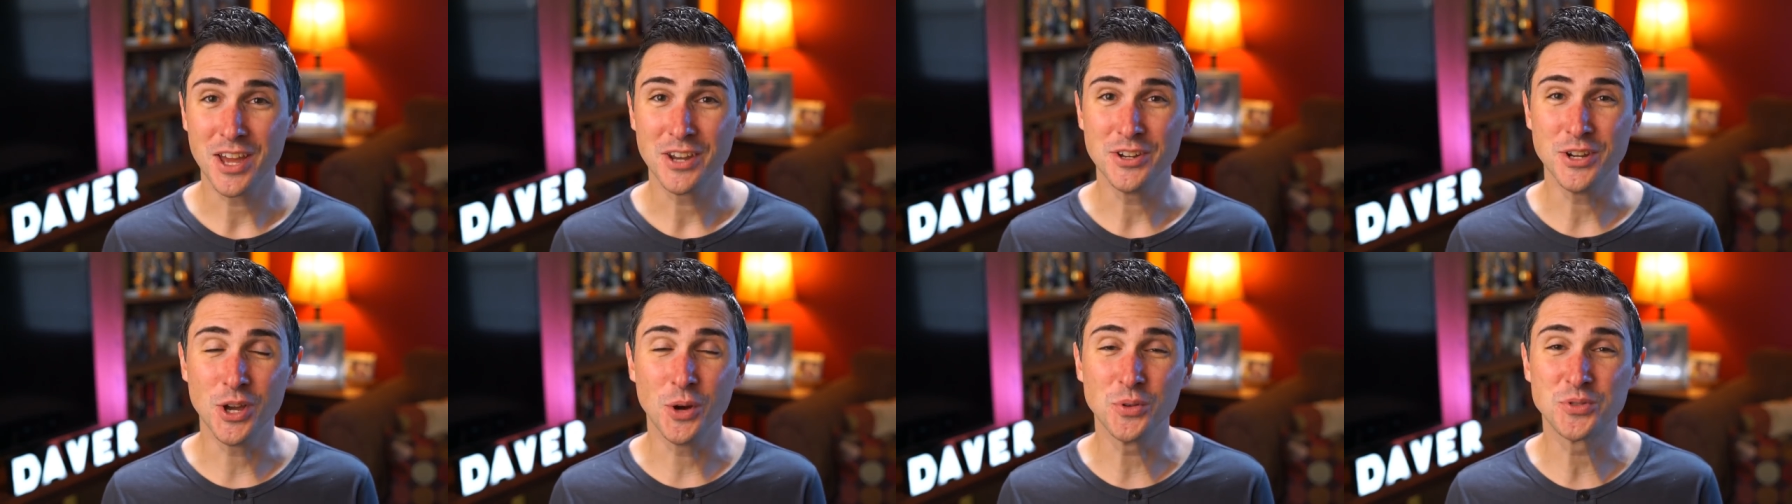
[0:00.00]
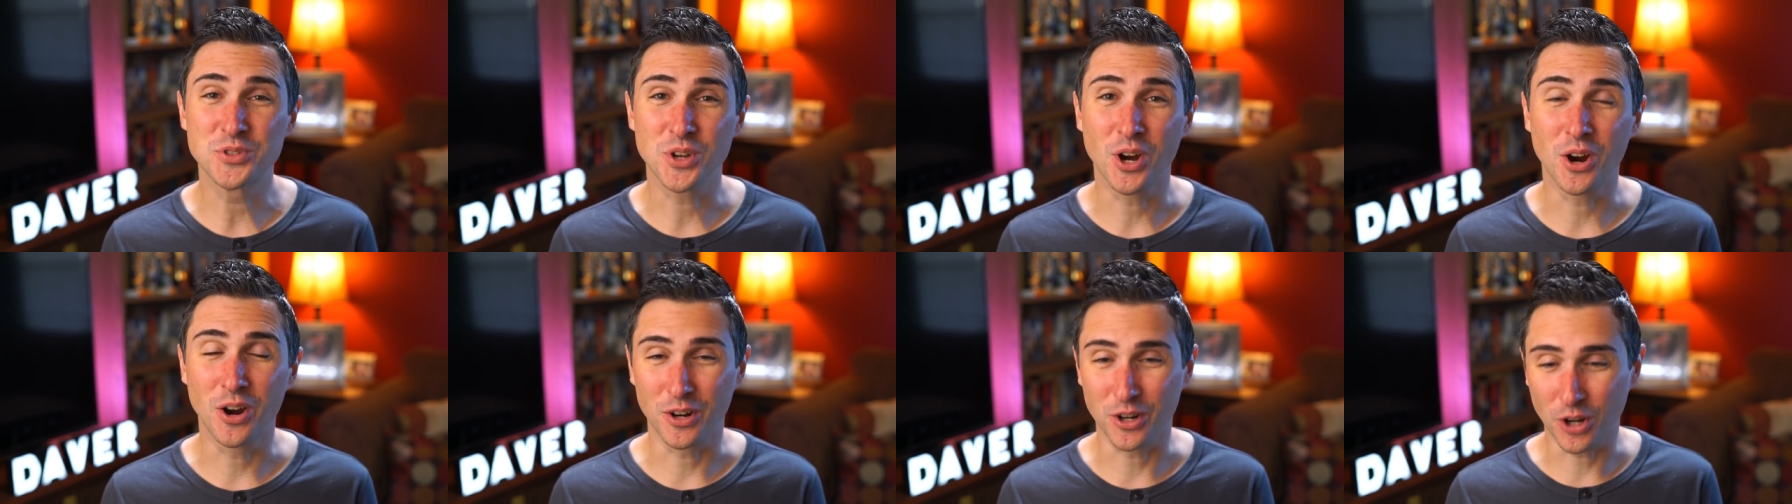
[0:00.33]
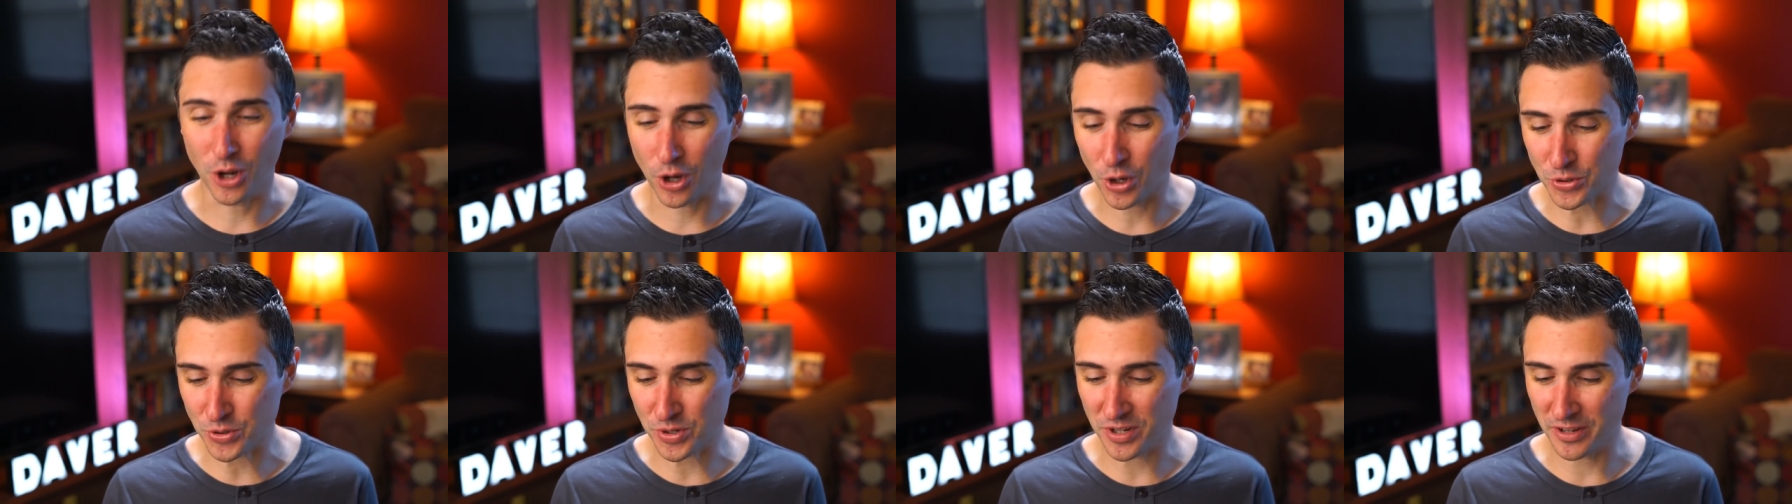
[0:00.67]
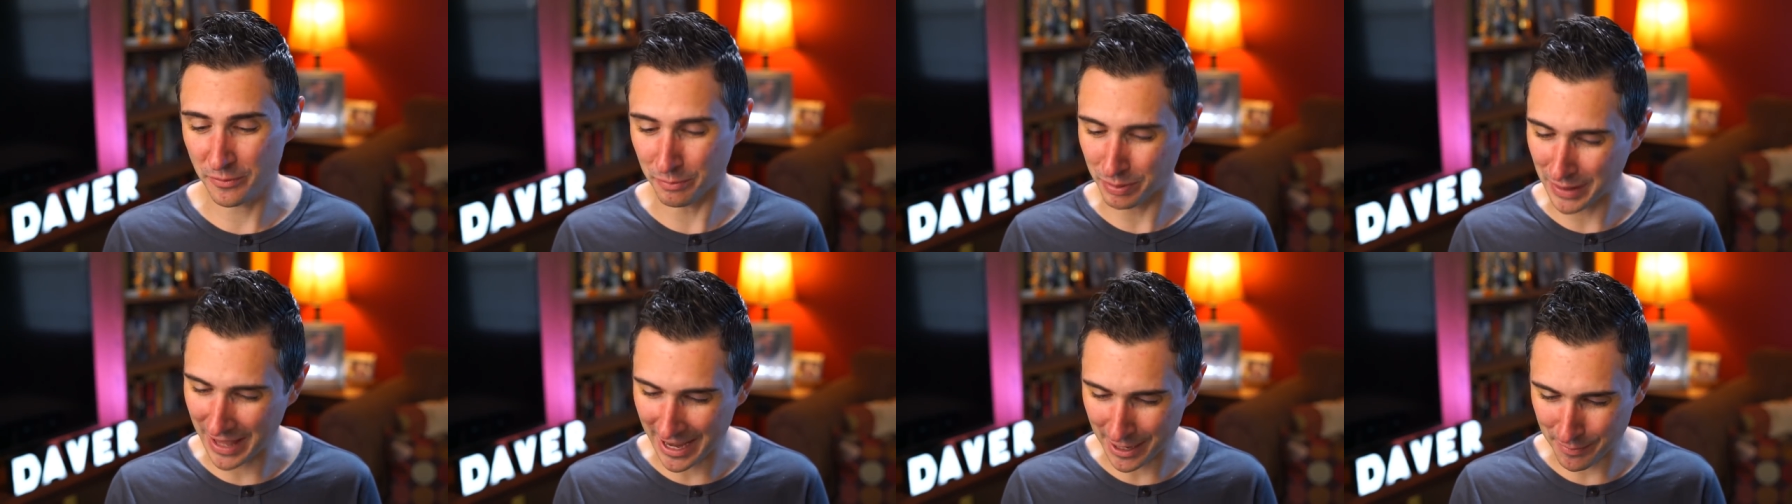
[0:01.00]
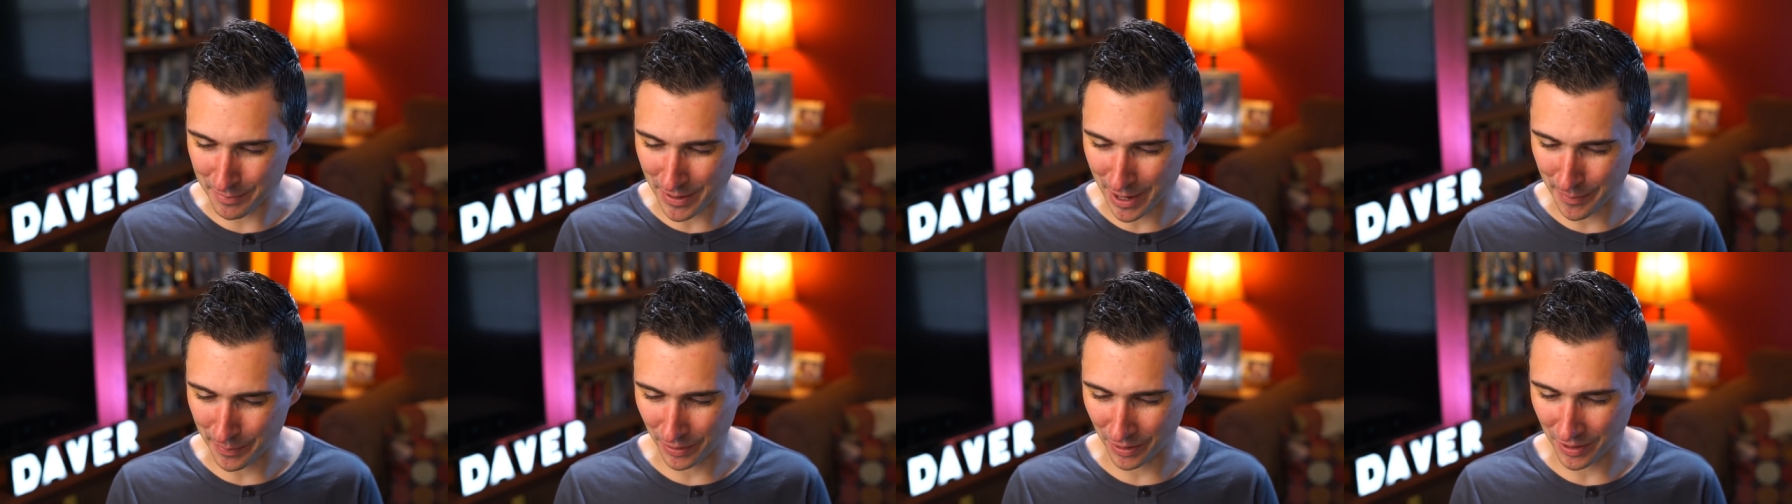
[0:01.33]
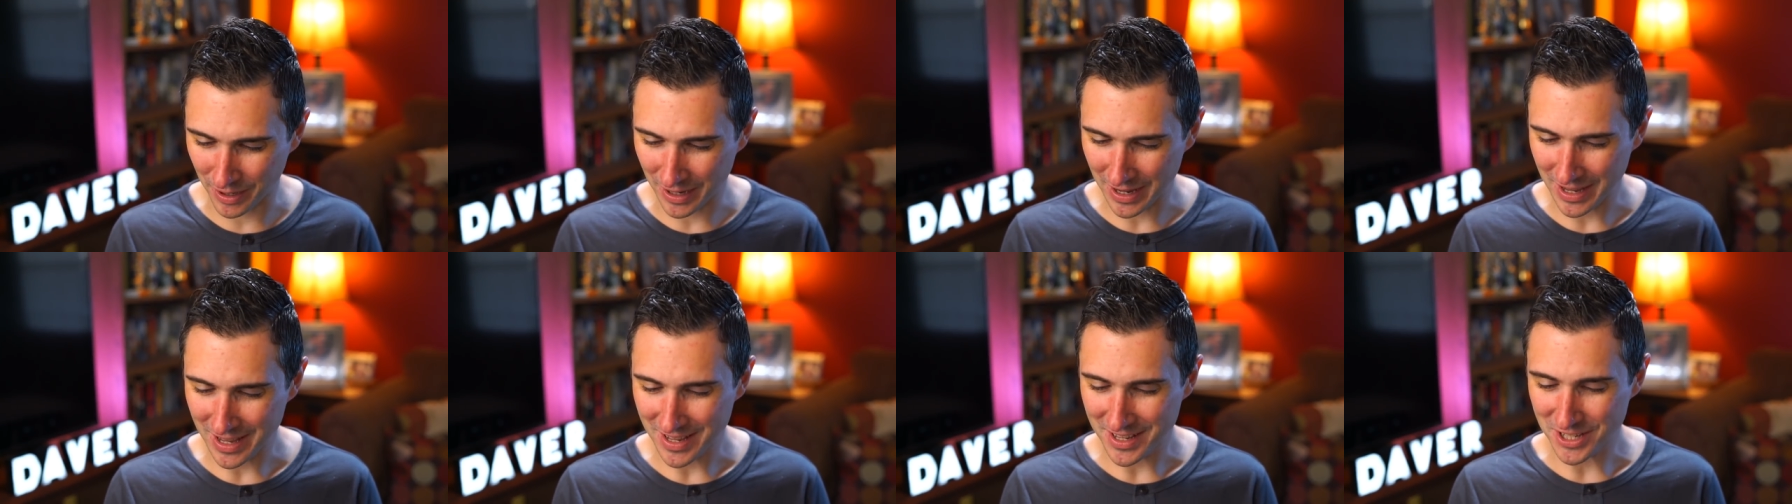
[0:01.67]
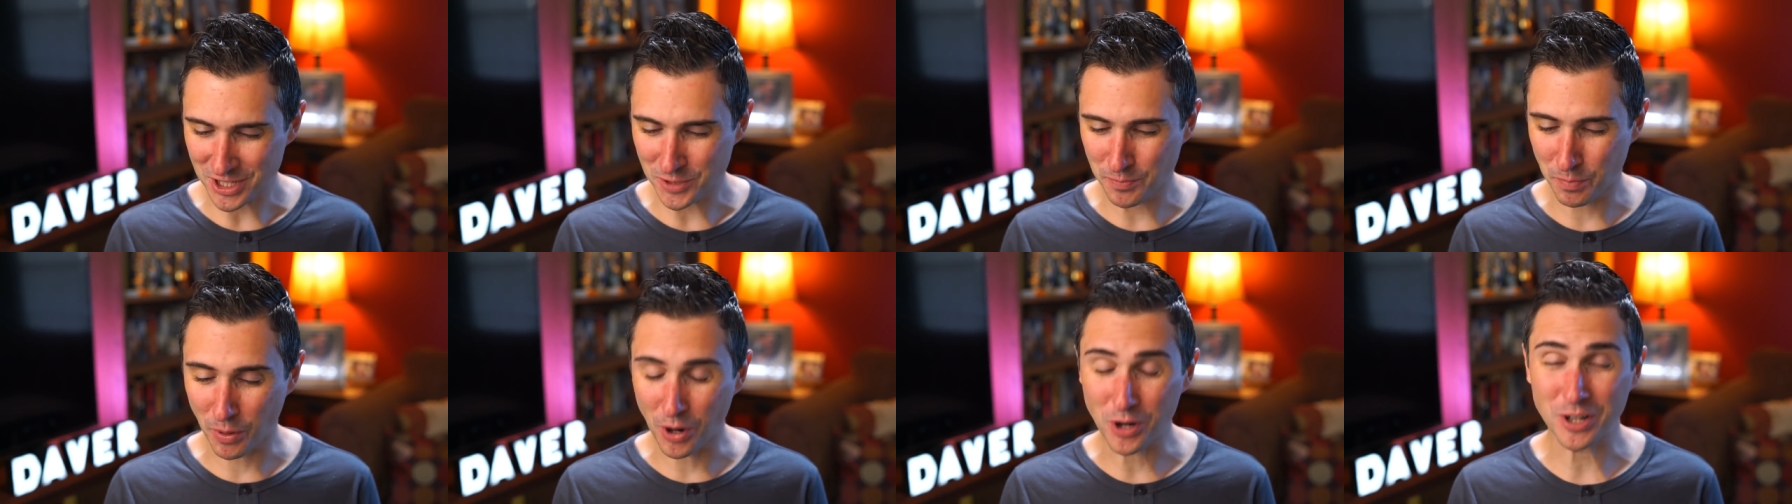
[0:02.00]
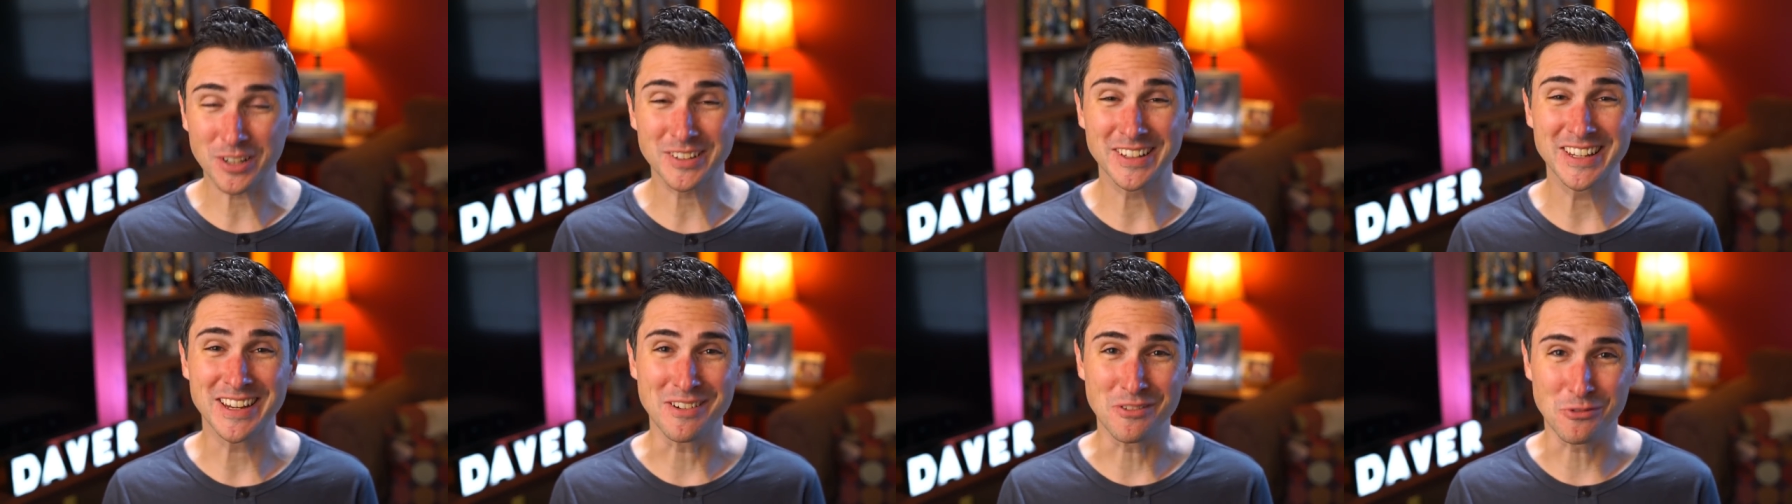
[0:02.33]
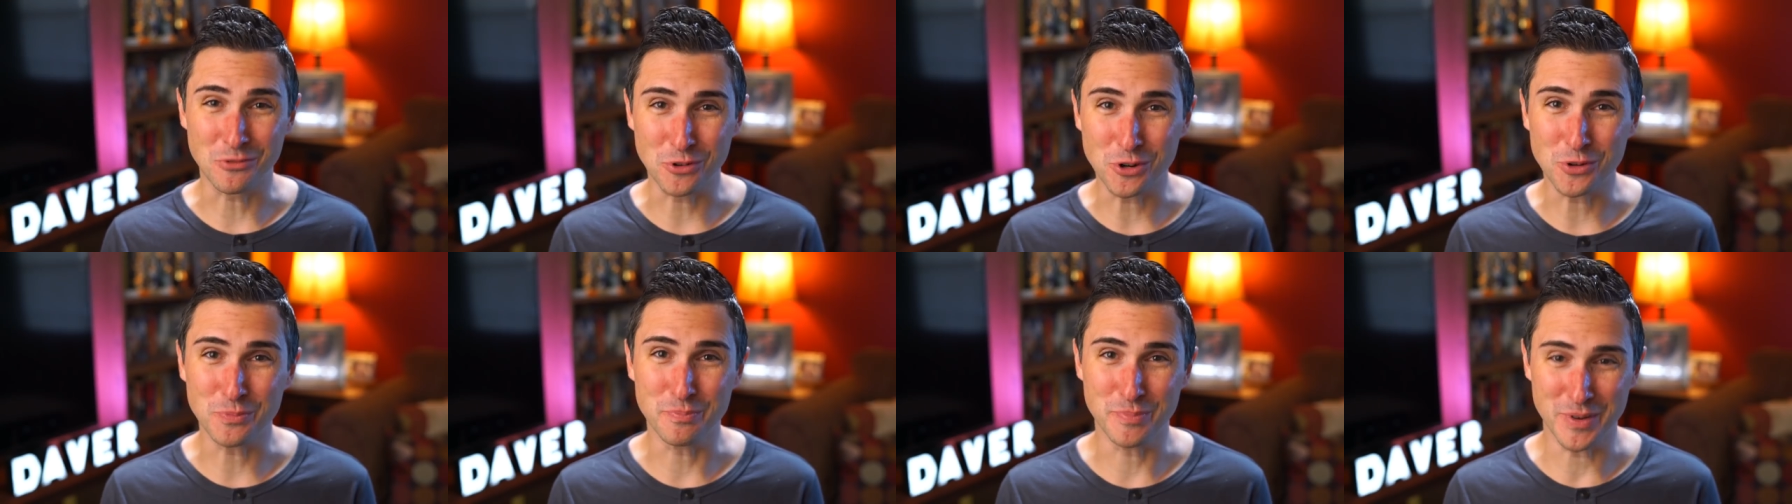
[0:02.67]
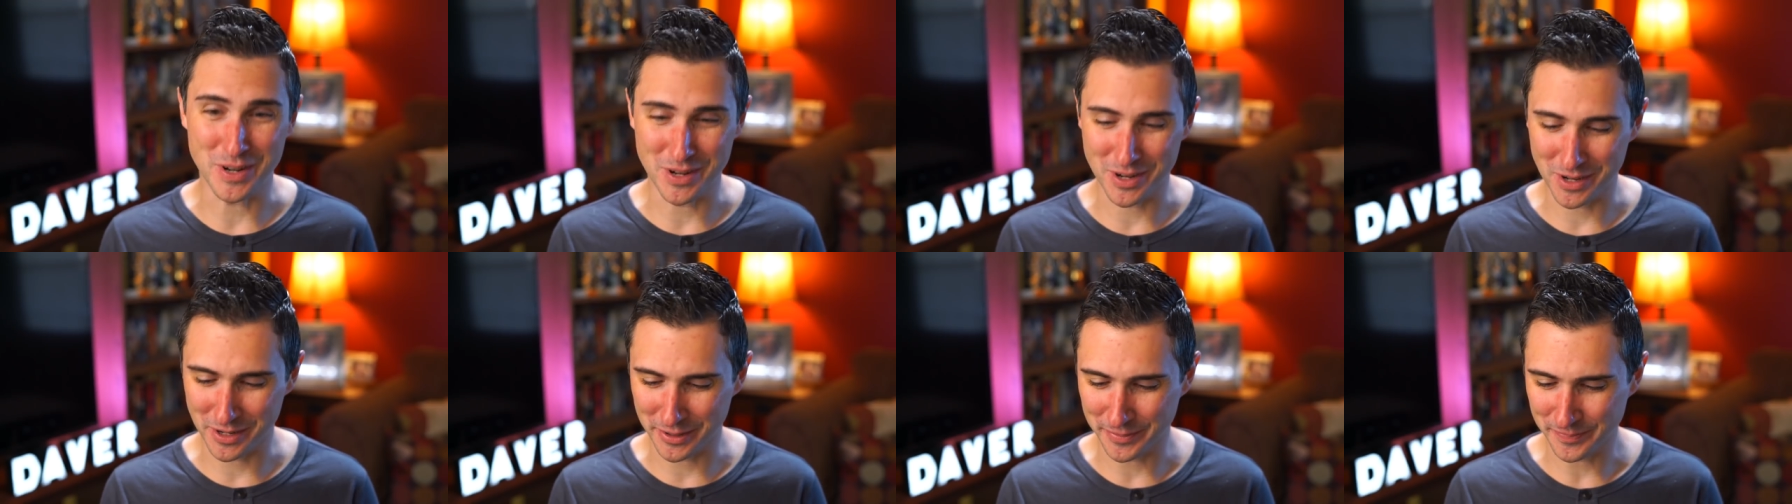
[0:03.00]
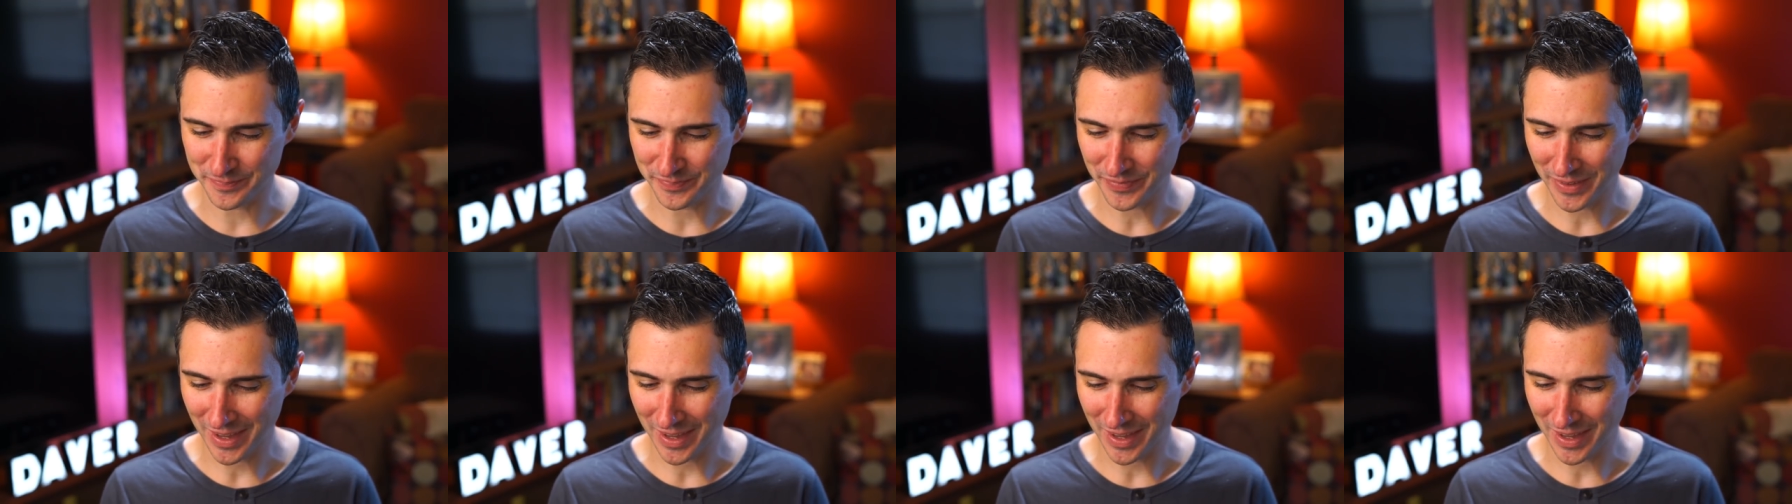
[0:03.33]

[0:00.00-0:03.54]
Notes are Cauldron of Black Pepper, Sparkling Root Beer,